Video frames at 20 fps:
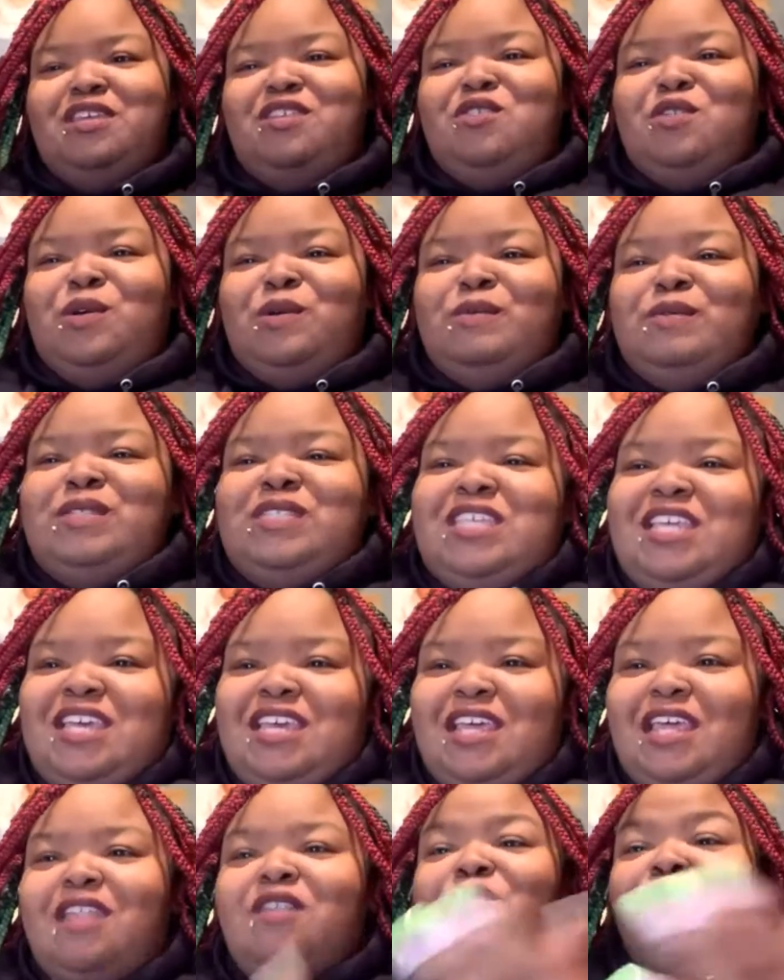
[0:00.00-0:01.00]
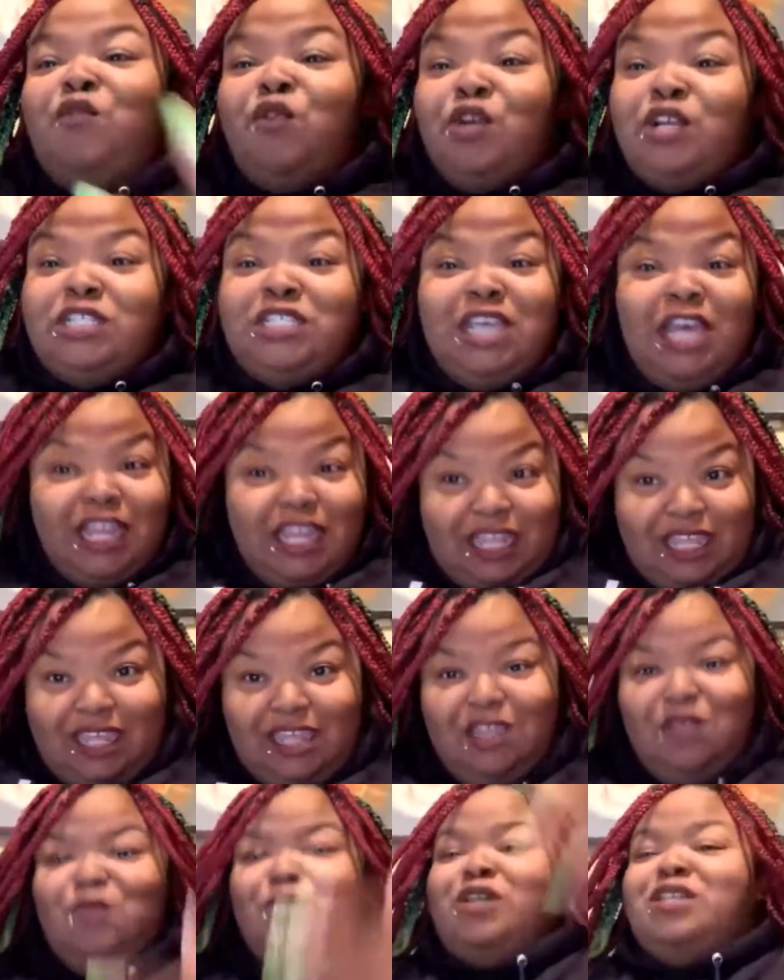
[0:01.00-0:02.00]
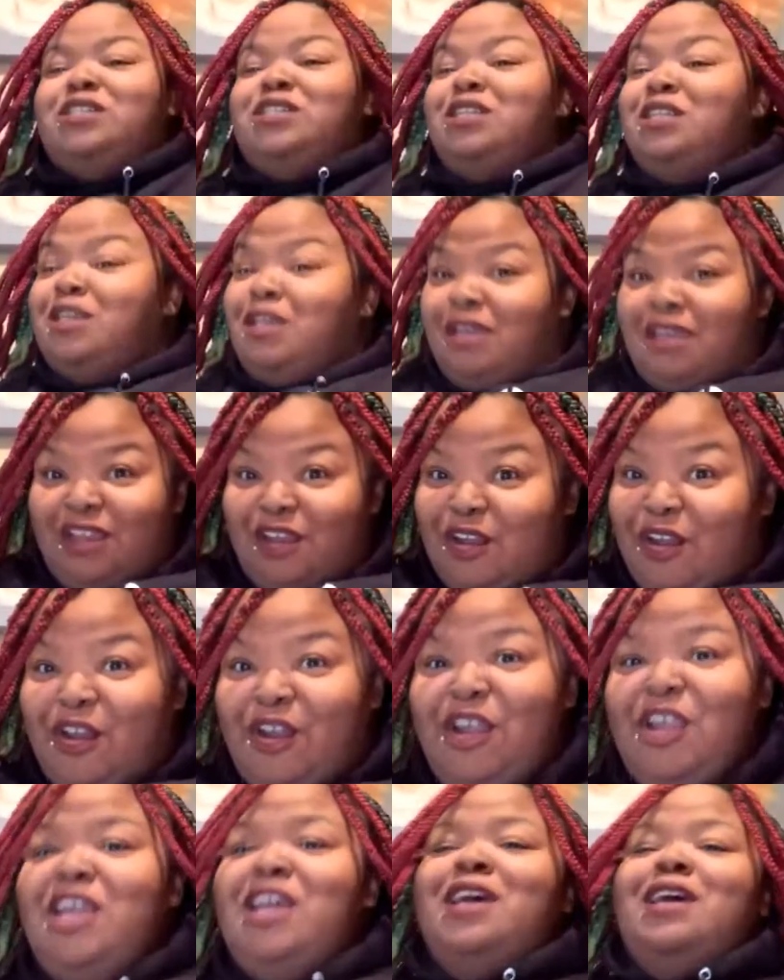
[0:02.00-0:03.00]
You know what I'm saying? And of course I did. You wasn't here.